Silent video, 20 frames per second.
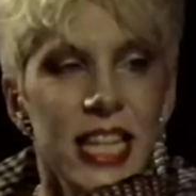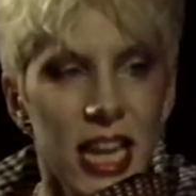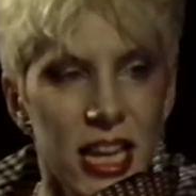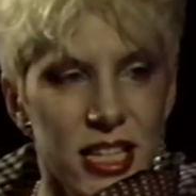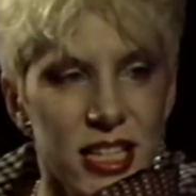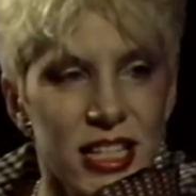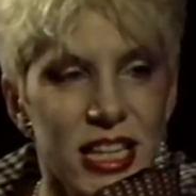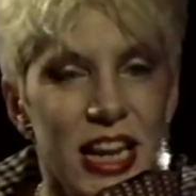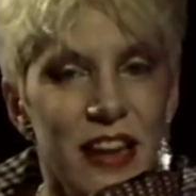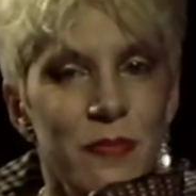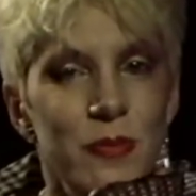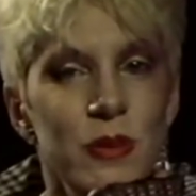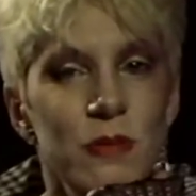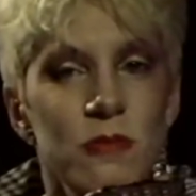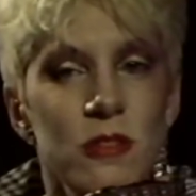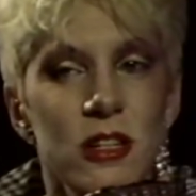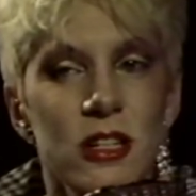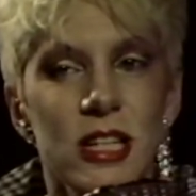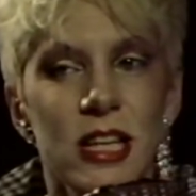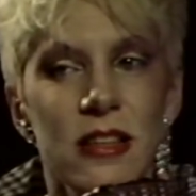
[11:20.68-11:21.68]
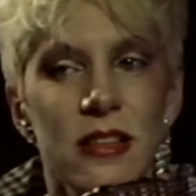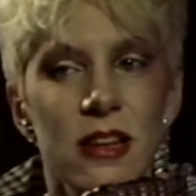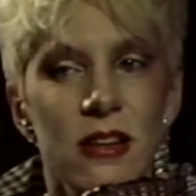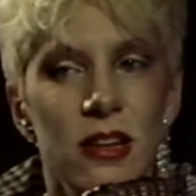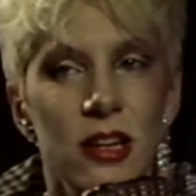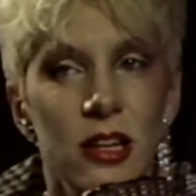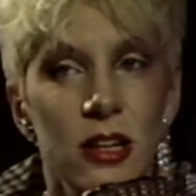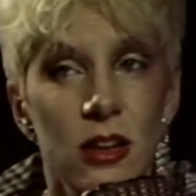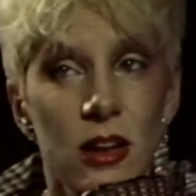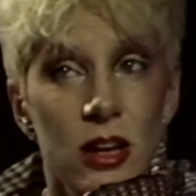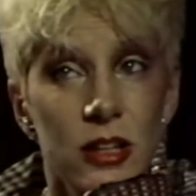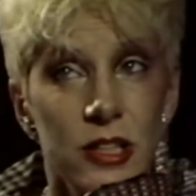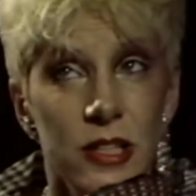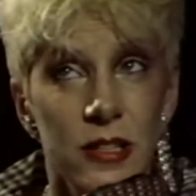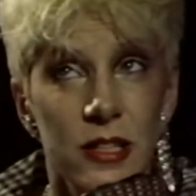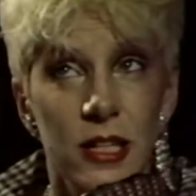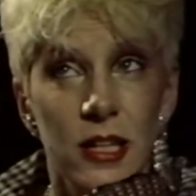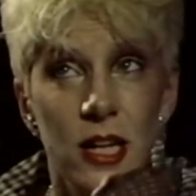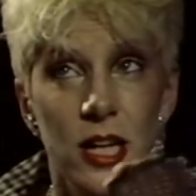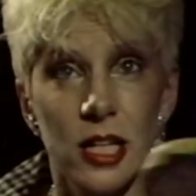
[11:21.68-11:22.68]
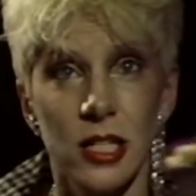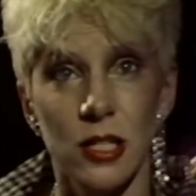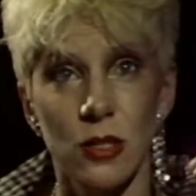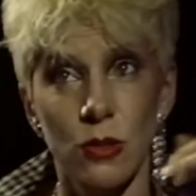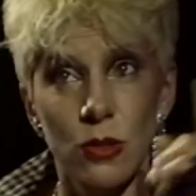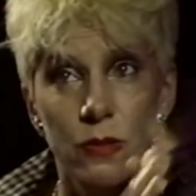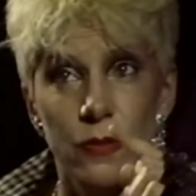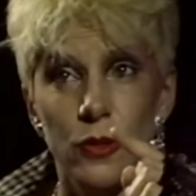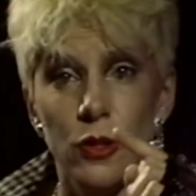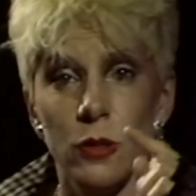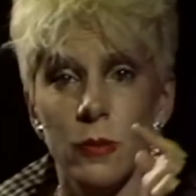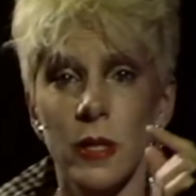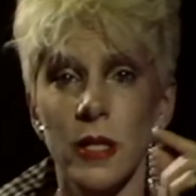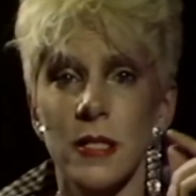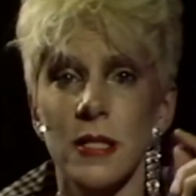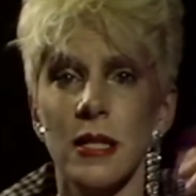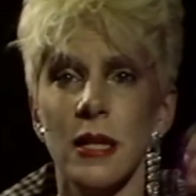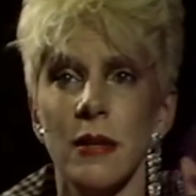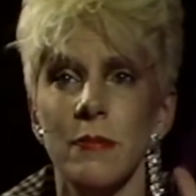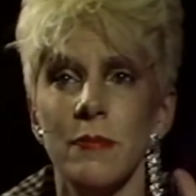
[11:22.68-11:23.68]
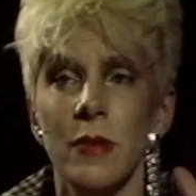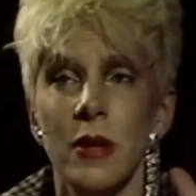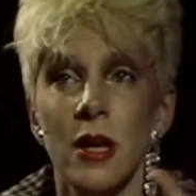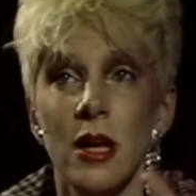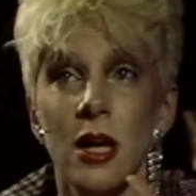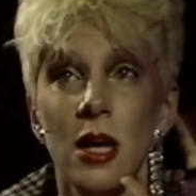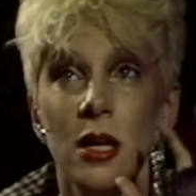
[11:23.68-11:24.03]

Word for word: Yes, I've been working there a lot in the last sort of two months, and I'm